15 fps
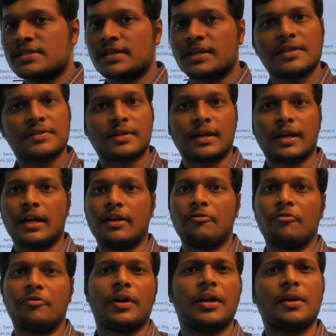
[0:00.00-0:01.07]
is really
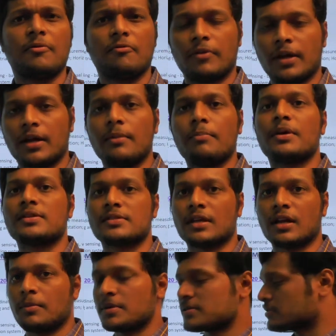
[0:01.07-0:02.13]
very very big
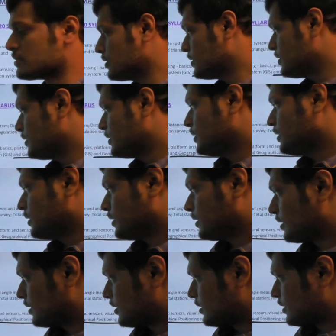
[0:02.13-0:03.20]
syllabus
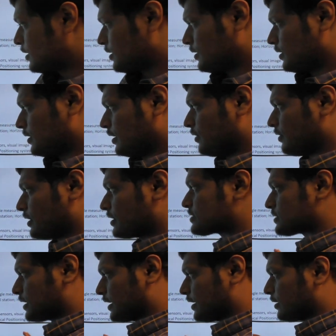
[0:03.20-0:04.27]
uh, it's
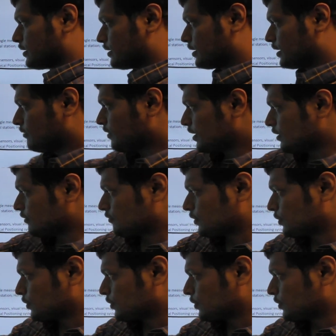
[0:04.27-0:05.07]
like even if you